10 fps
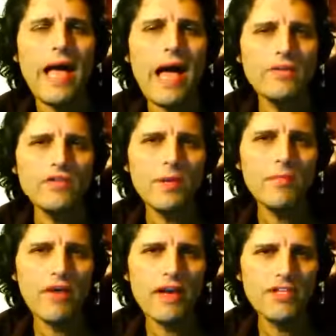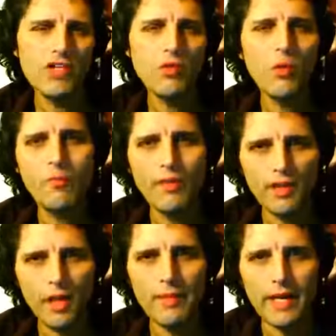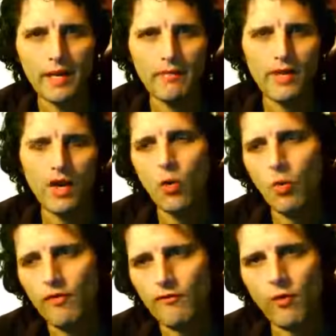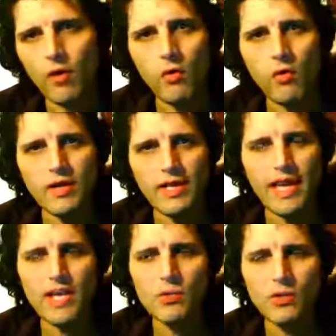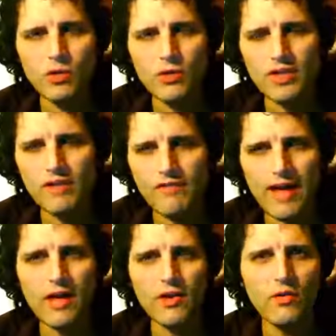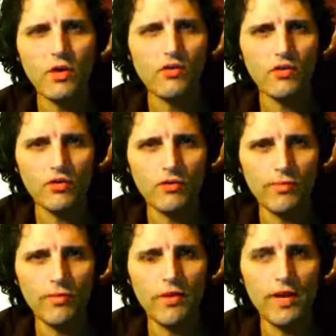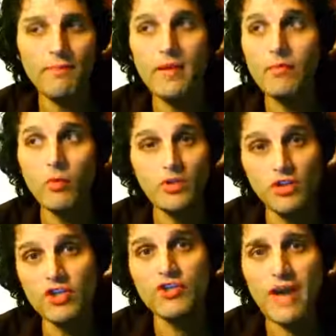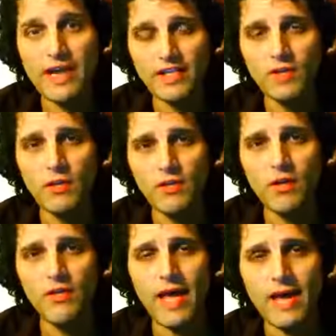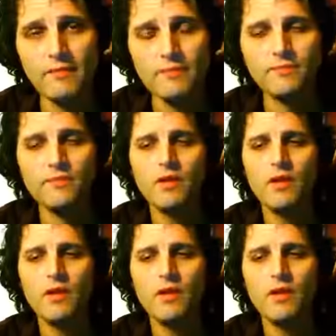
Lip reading: While housing prices were plummeting, while 401ks were losing value across the board, and people were distracted with all that,